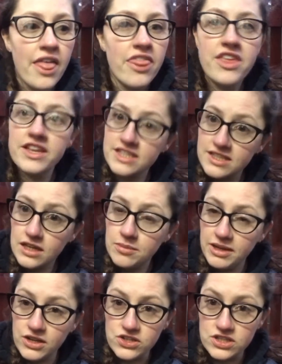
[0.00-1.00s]
This is going to
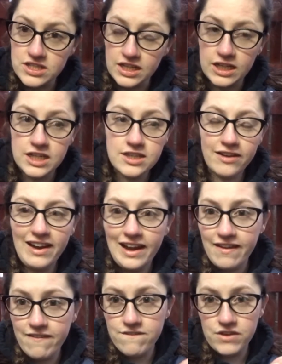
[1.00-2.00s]
be interesting because I
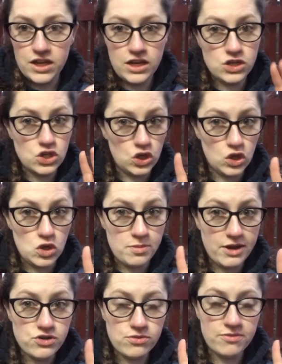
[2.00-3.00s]
live in a
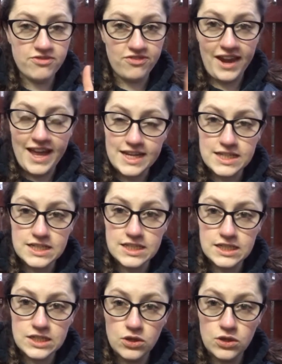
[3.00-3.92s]
2-bedroom flat